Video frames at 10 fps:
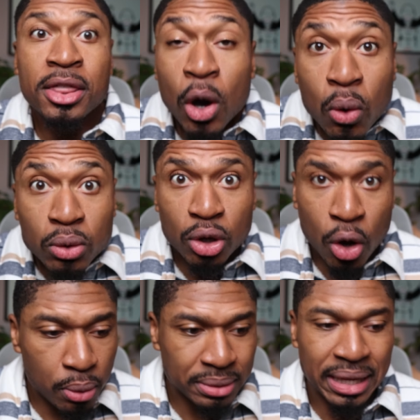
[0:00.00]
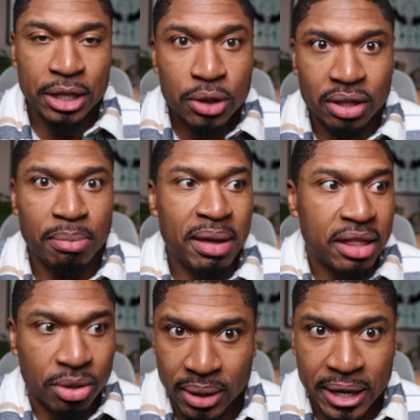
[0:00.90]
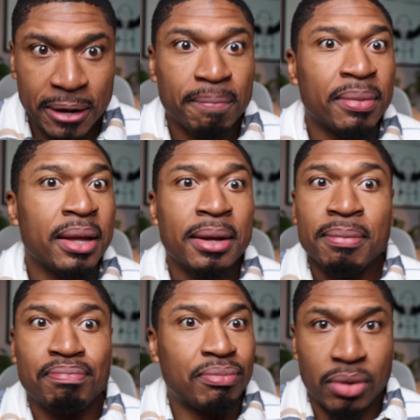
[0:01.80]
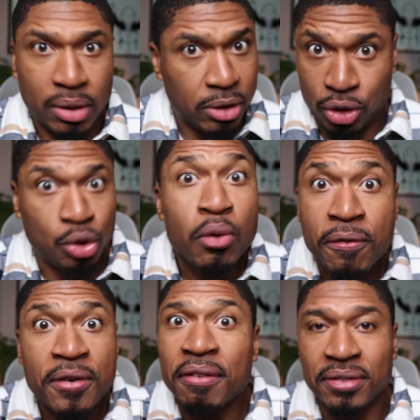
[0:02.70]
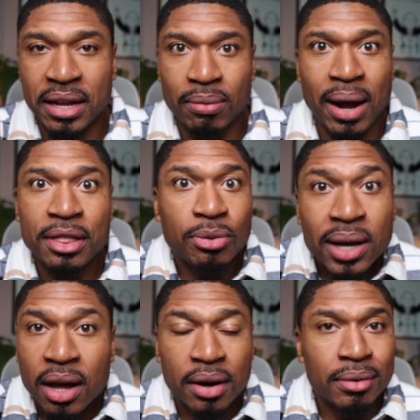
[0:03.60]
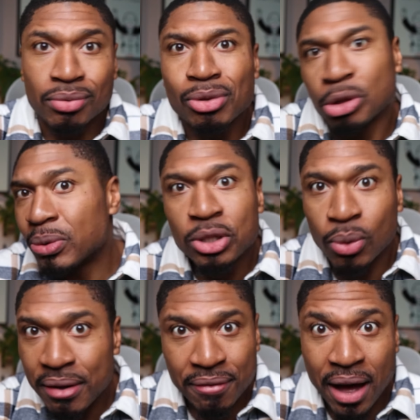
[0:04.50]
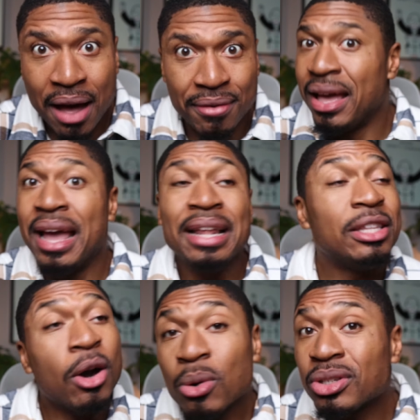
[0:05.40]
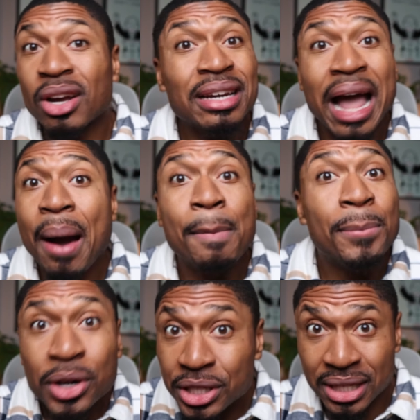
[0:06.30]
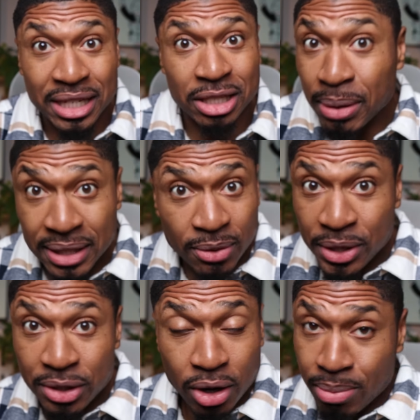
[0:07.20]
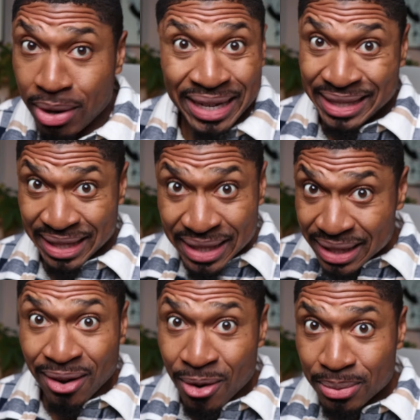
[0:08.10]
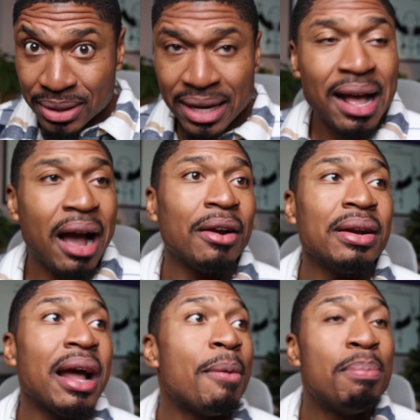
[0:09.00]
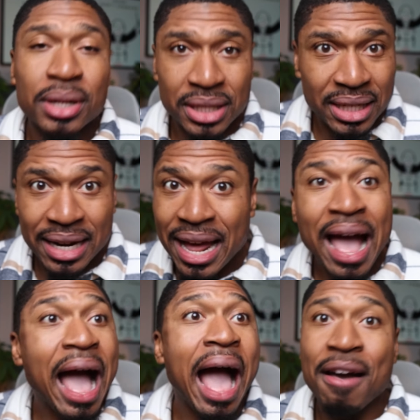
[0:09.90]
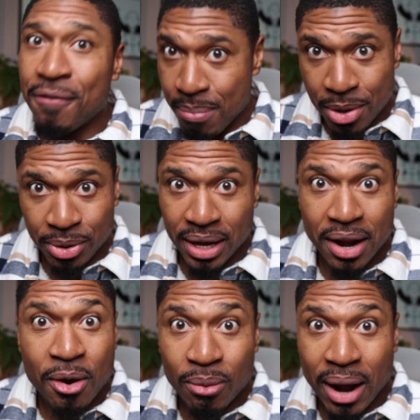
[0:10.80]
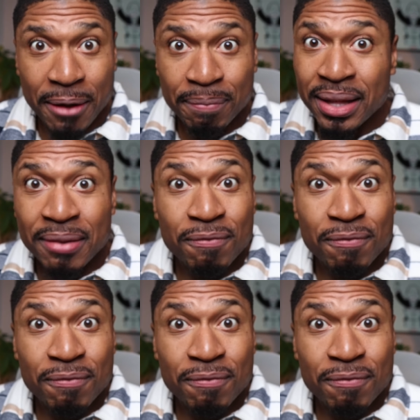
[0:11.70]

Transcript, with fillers: Those homes that used to be three, 250, right? 300, 325, those are now pushing, especially when you talk about existing homes, are now pushing half a million, right?